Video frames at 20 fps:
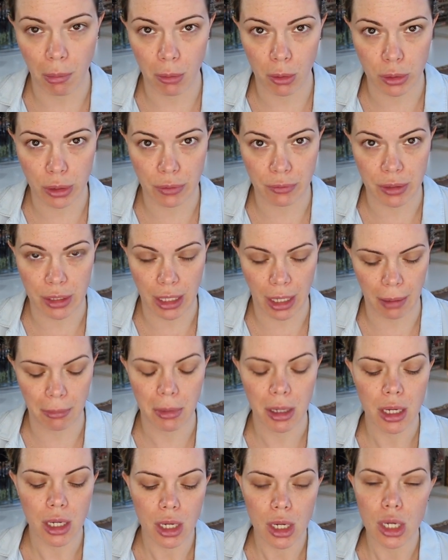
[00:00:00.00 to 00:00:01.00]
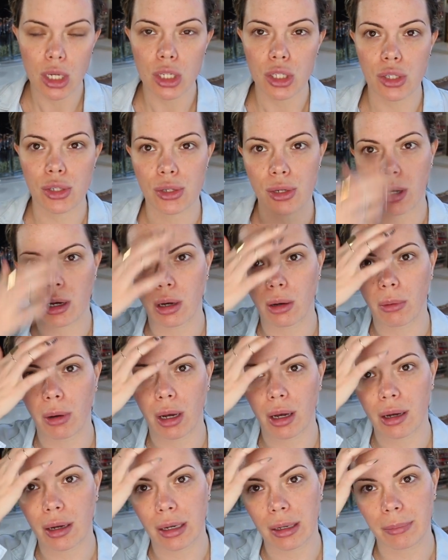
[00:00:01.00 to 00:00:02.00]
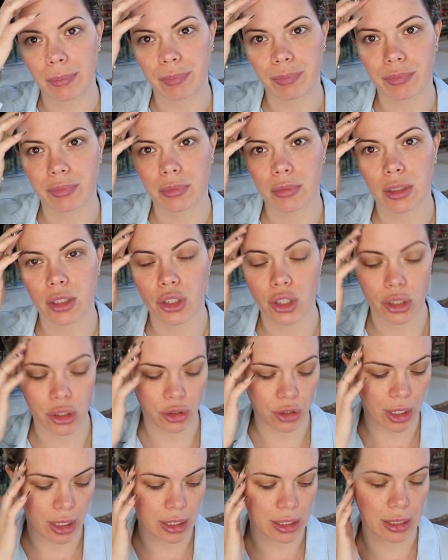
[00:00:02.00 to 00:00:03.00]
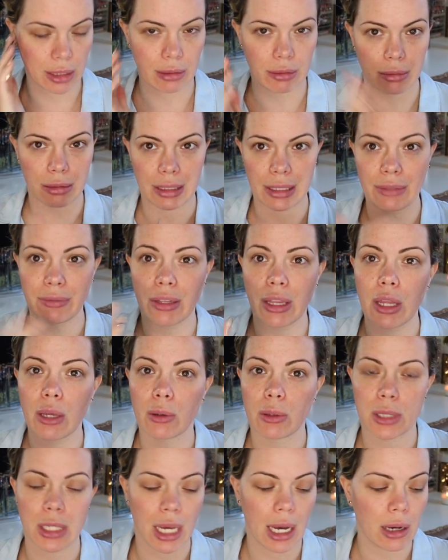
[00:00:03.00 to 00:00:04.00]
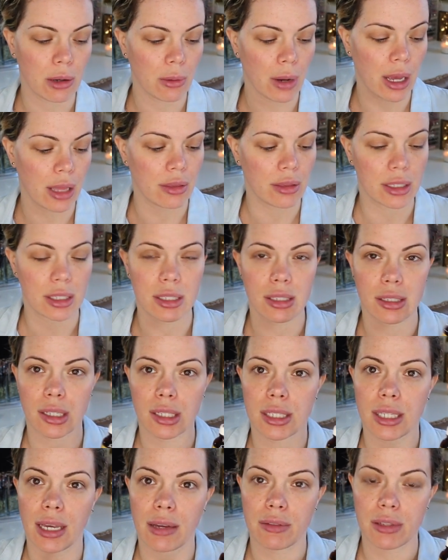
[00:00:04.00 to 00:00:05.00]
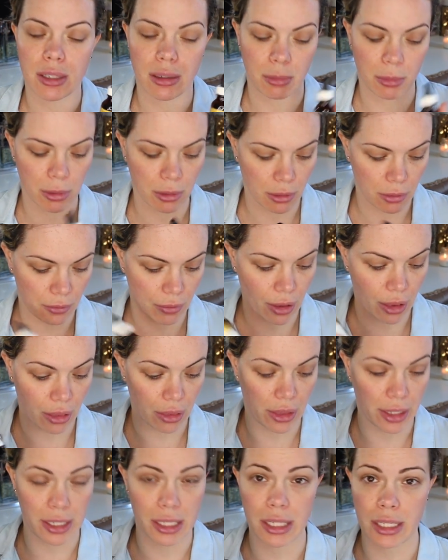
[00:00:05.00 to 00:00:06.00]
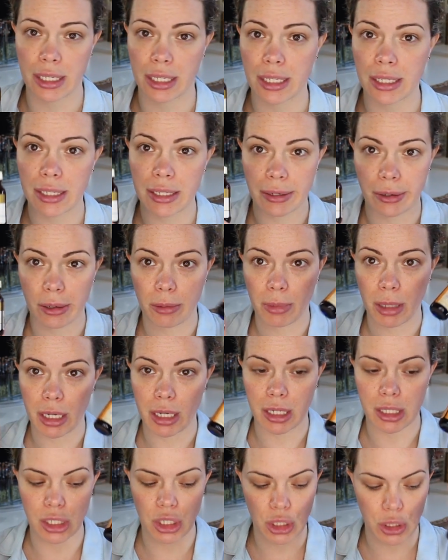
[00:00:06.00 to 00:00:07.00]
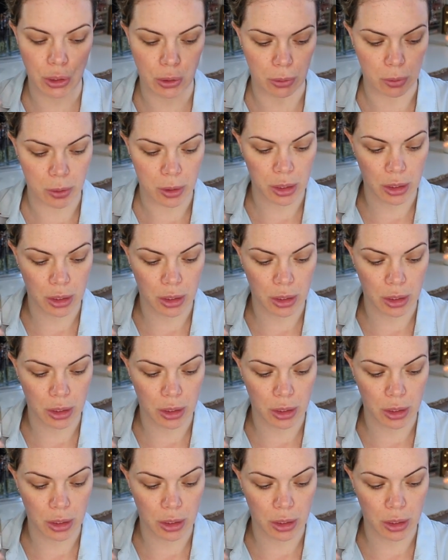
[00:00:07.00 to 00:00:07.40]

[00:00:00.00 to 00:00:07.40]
most of the time. So um, just trying to even those out and this does have some of the C serum in it too.